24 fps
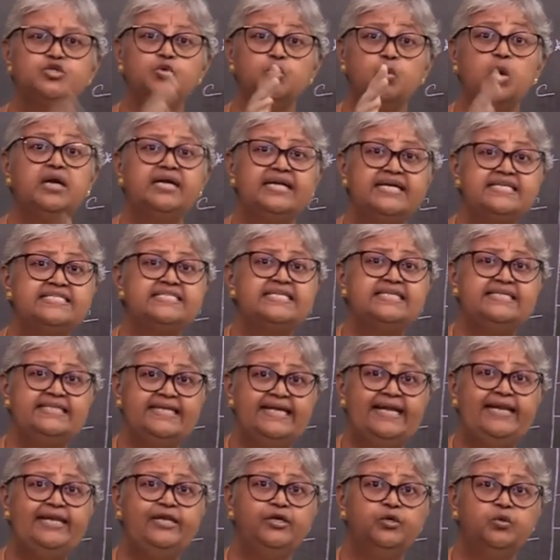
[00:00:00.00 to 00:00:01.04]
So what does that
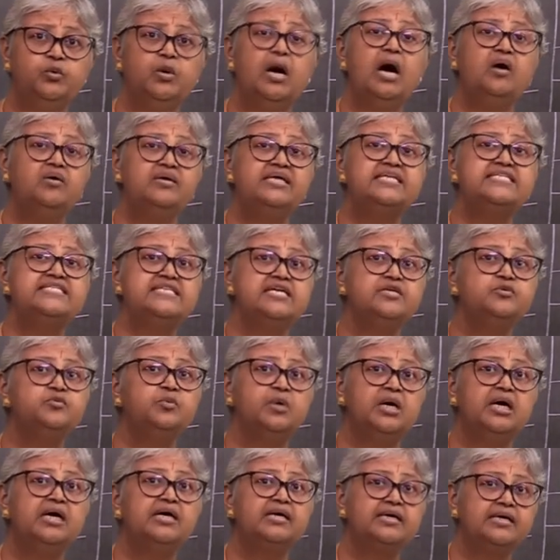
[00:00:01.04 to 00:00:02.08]
tell you? How does that
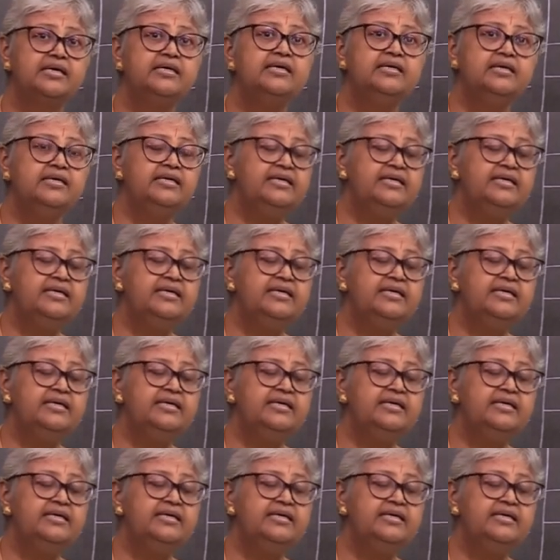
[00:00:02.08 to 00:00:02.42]
work?